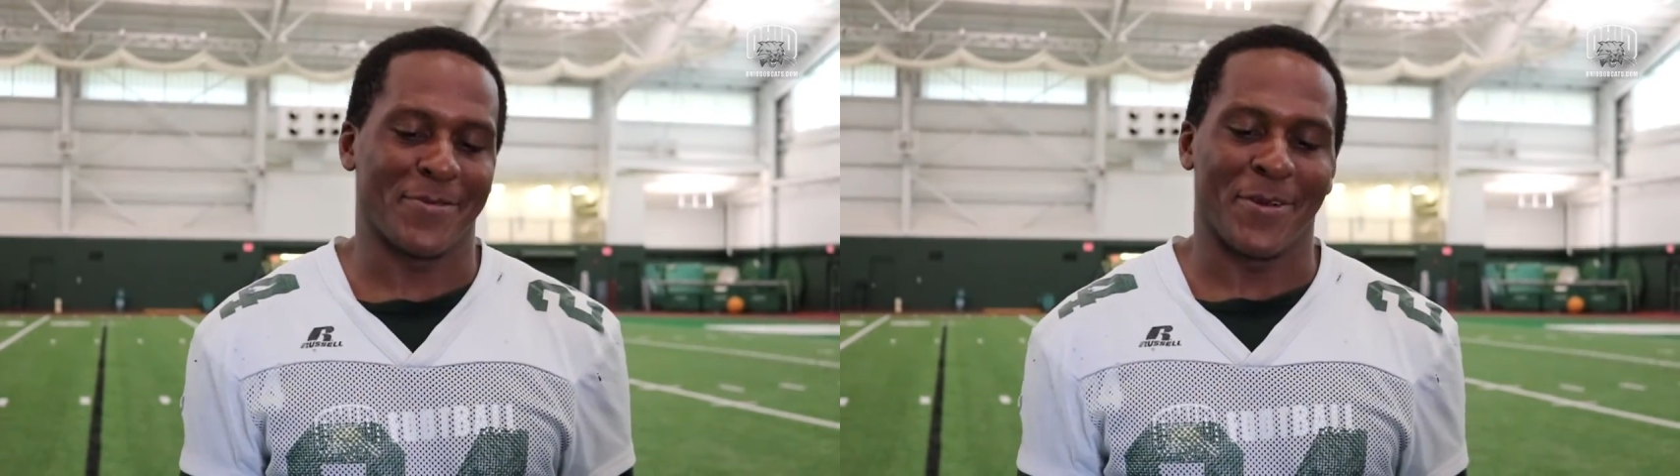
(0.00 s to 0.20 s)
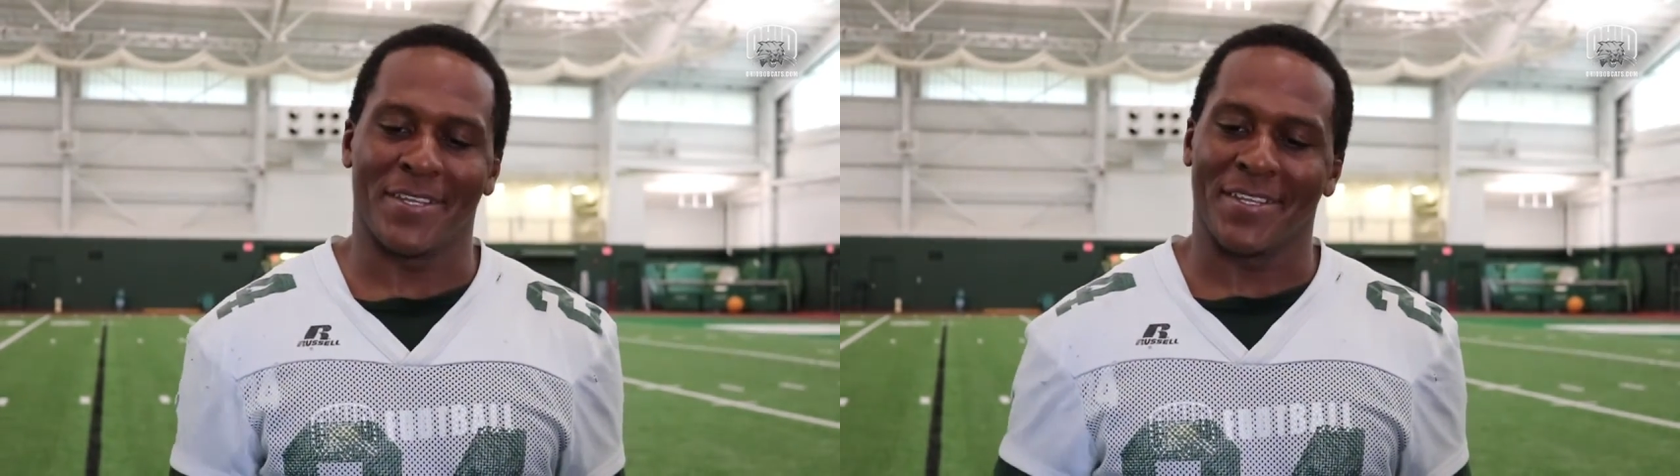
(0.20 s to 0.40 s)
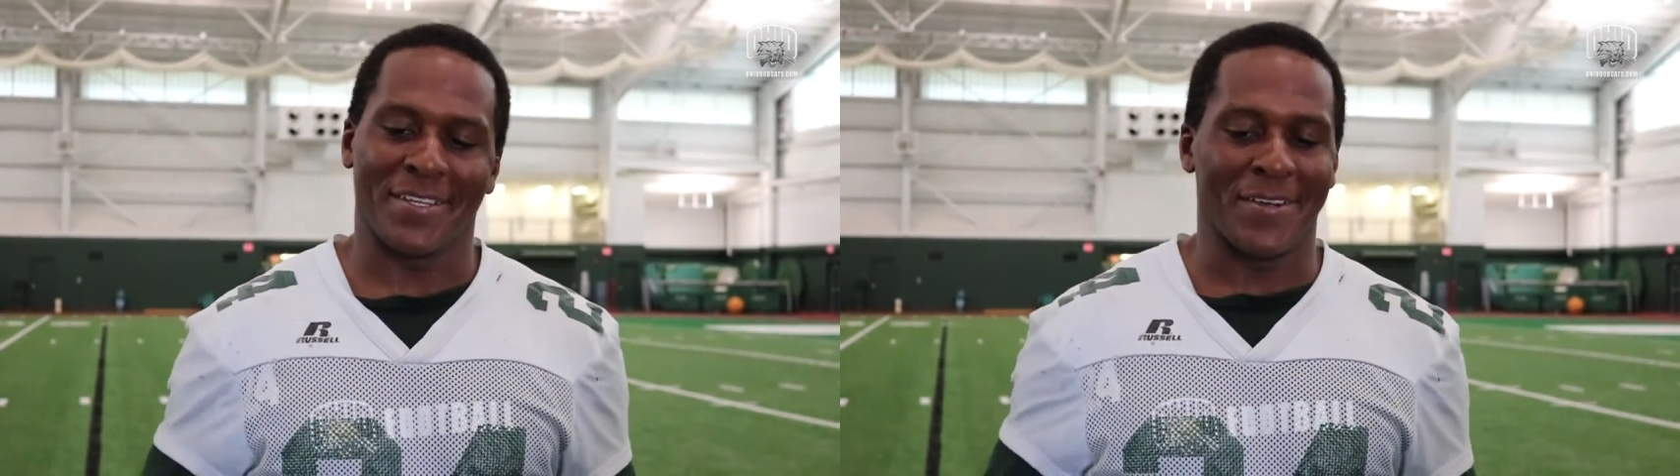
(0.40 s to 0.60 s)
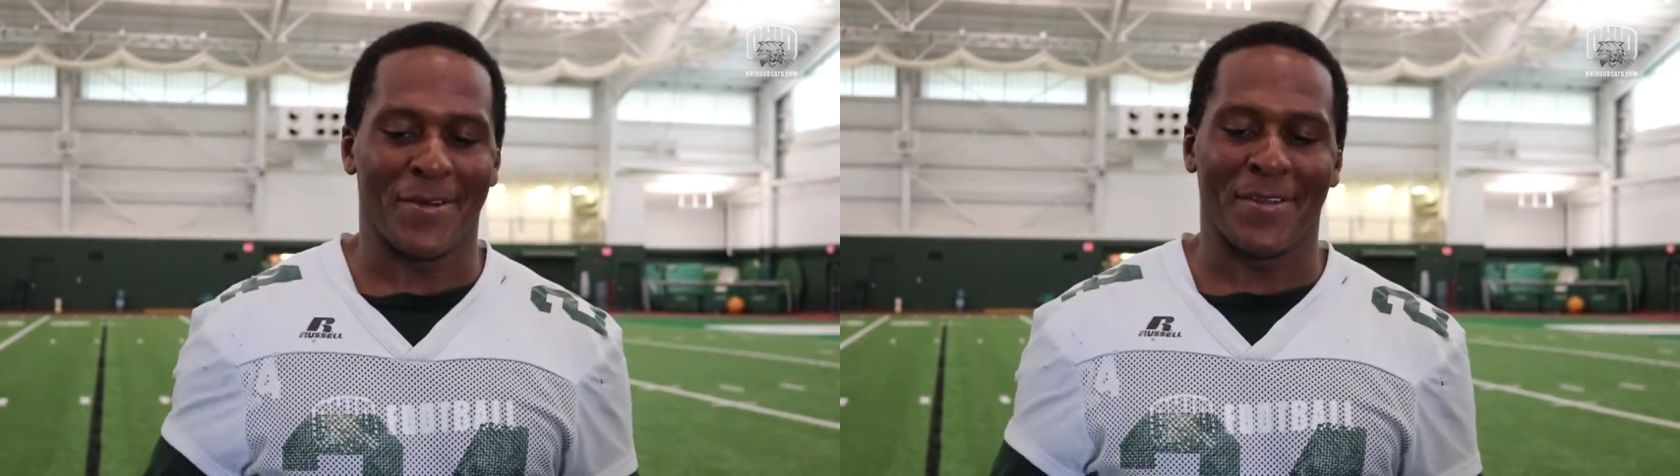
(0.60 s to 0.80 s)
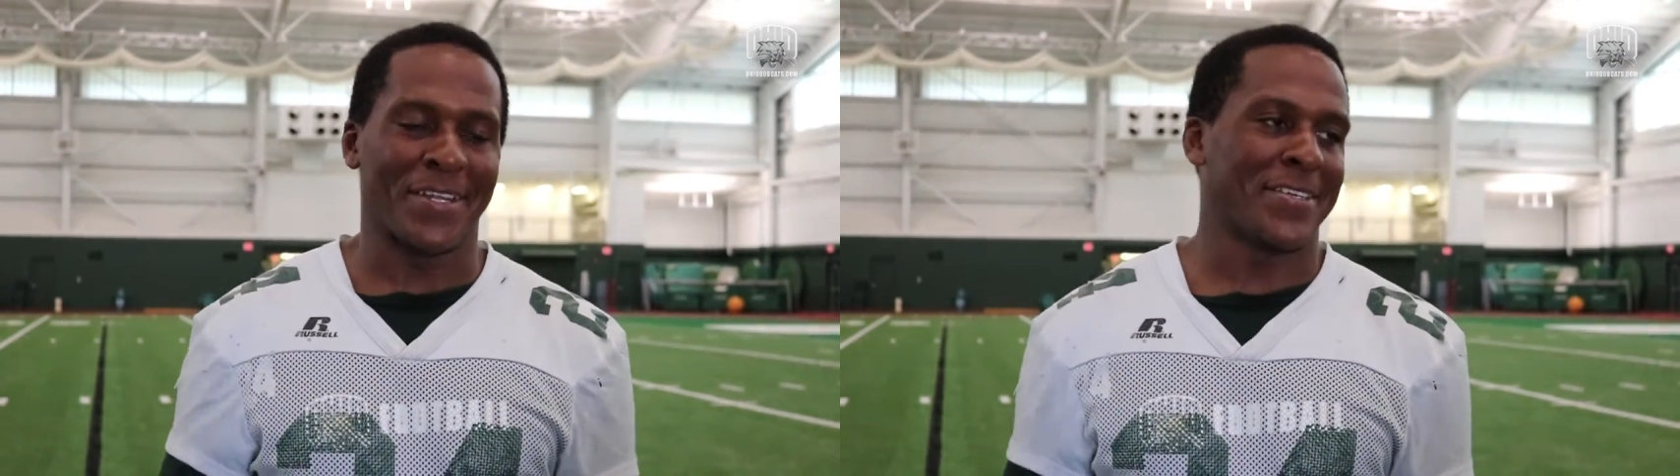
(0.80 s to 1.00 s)
whether you
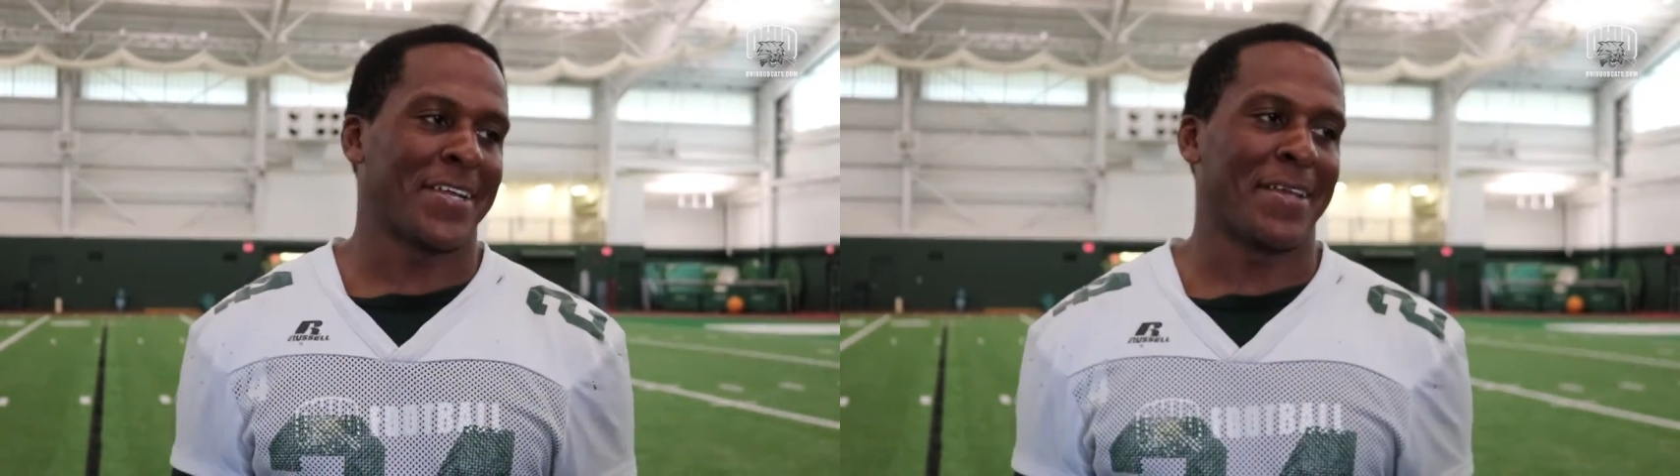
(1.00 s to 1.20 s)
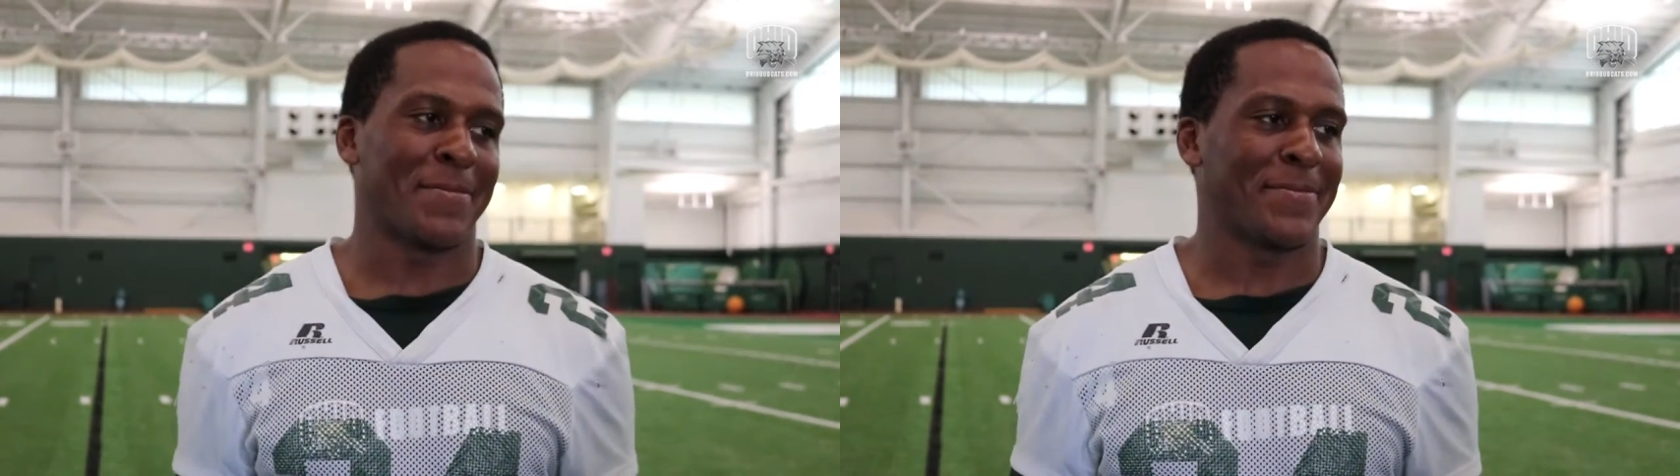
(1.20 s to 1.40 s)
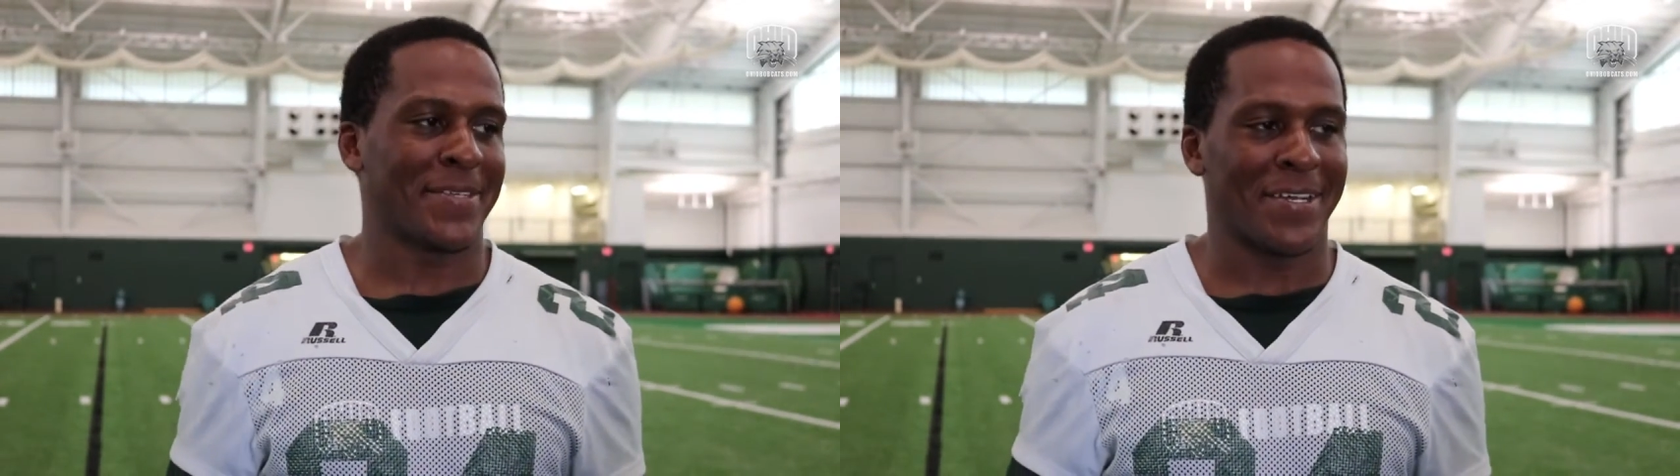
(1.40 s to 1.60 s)
know you get your name